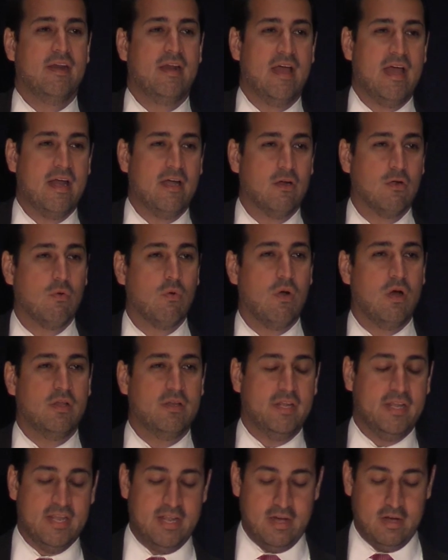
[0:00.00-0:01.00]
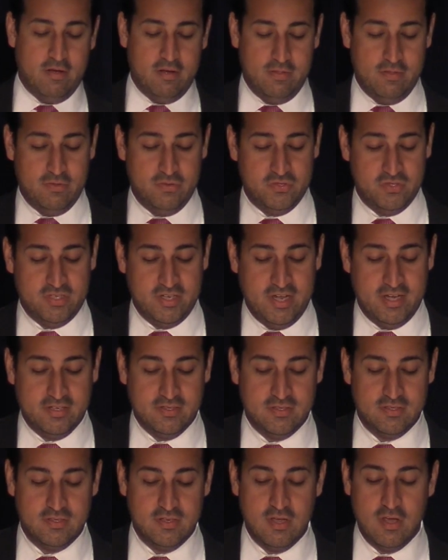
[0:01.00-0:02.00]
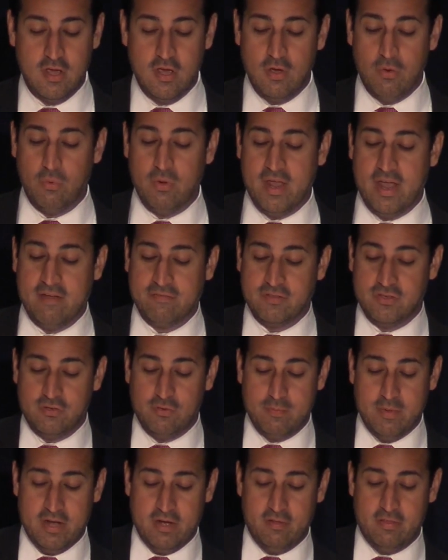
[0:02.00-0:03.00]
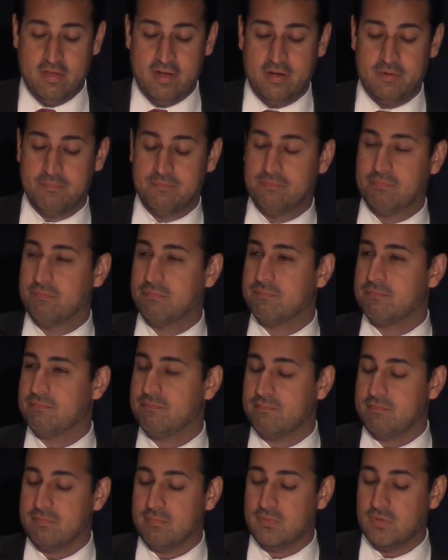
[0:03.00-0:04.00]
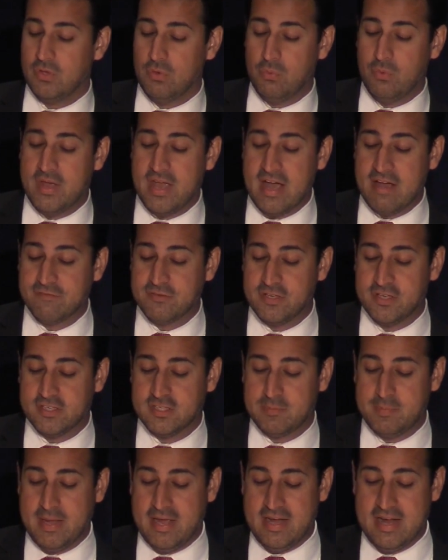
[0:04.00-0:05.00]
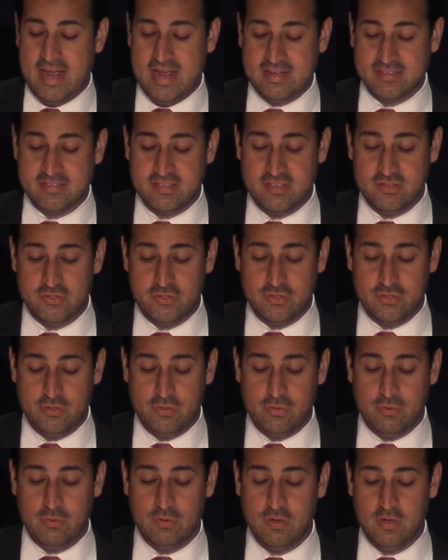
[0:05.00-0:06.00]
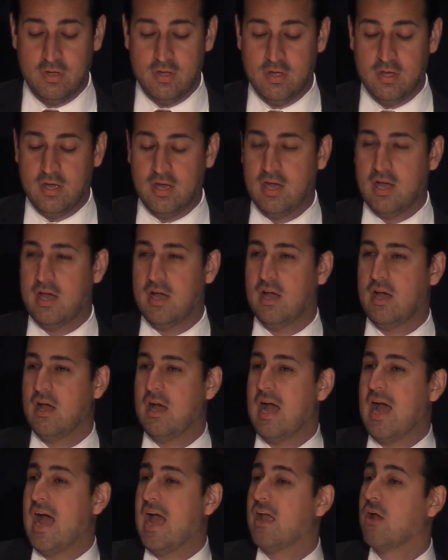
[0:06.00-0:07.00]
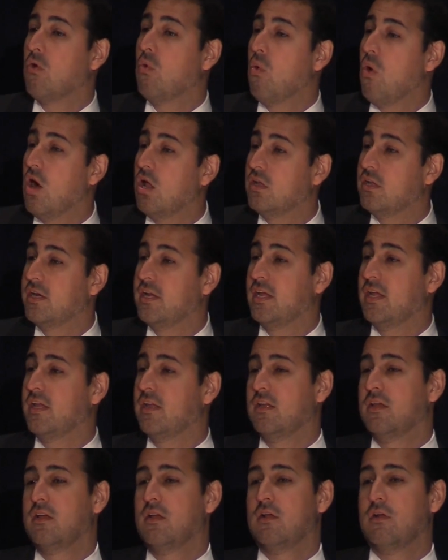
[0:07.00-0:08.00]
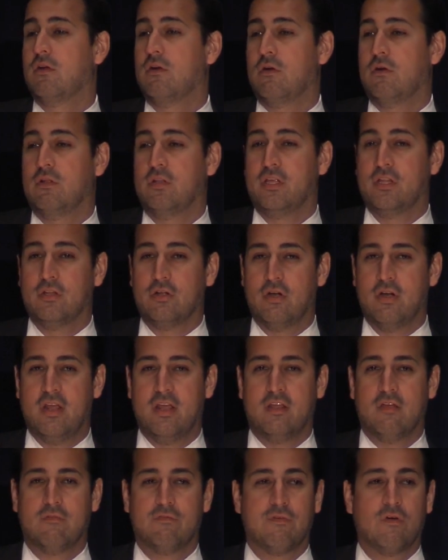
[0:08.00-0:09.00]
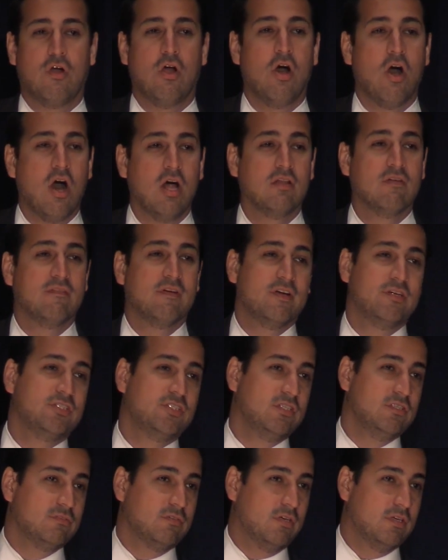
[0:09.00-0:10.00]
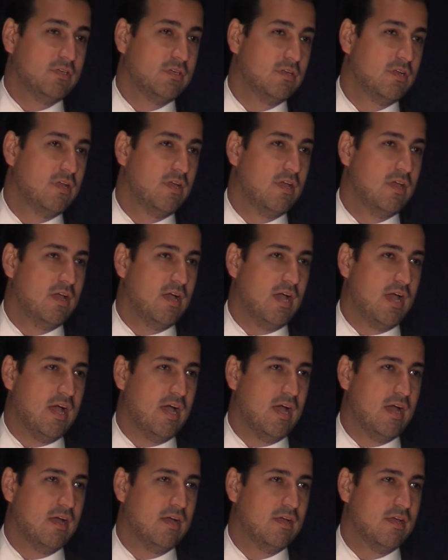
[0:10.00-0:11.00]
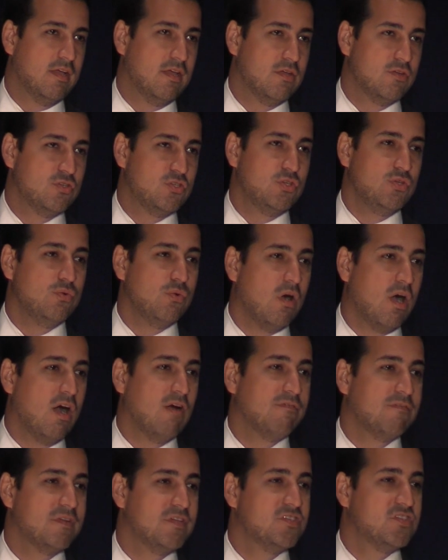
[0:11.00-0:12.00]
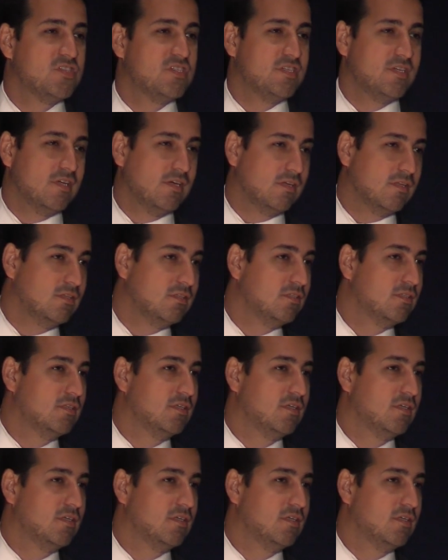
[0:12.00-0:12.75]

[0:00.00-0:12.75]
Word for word: and higher quality care in those states. We have to do better there. We have to expand access to uh, high quality early learning for all of our children. Uh, too often, still,